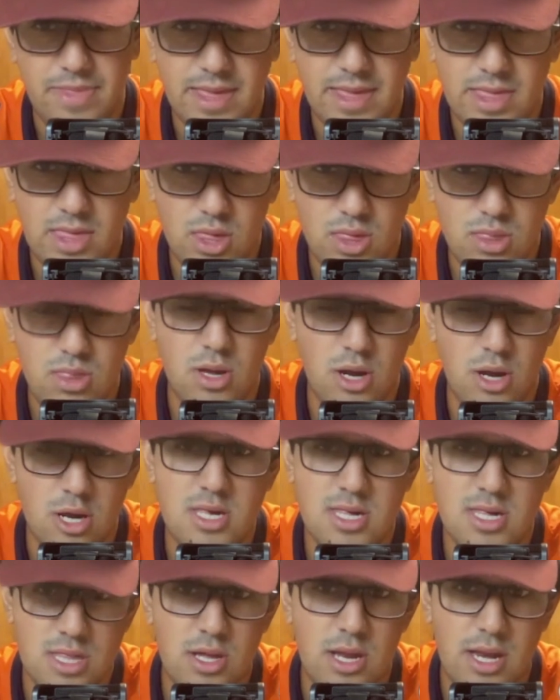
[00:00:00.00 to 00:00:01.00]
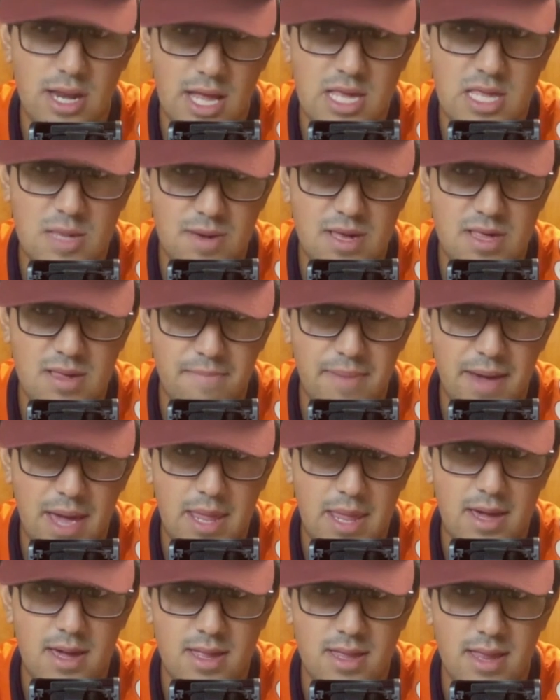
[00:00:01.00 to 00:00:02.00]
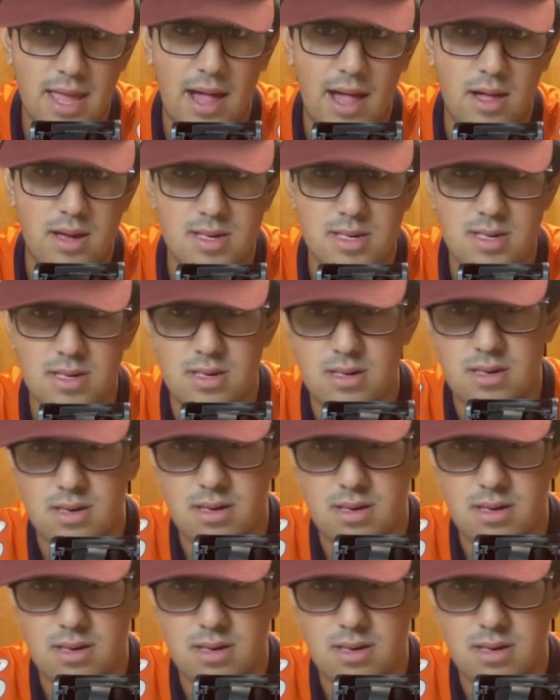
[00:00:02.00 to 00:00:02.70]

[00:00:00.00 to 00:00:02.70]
there's there needs to be some panic in dallas